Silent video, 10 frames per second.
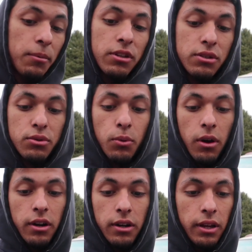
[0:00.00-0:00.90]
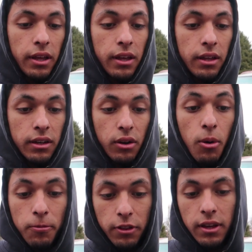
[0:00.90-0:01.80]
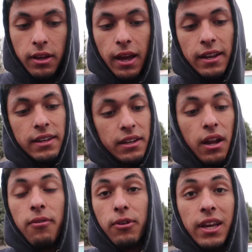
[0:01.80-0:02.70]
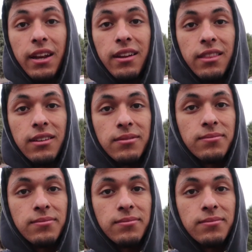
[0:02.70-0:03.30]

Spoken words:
I'm gonna use water, and hopefully I did not forget anything.